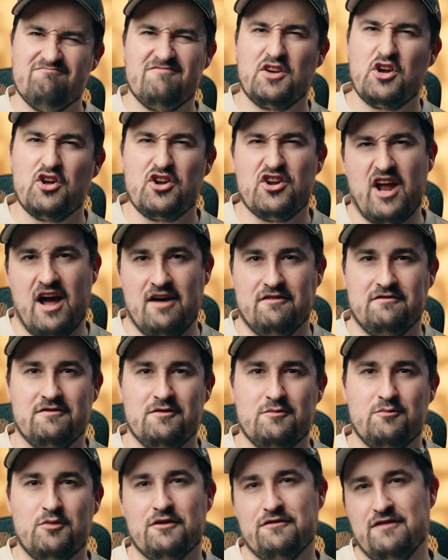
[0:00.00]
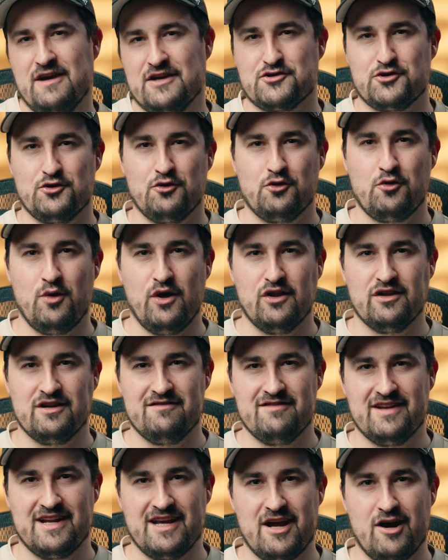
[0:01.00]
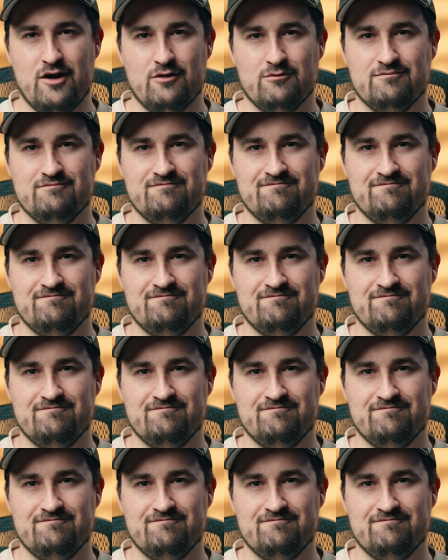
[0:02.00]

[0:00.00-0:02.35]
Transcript: good enough professional quality video.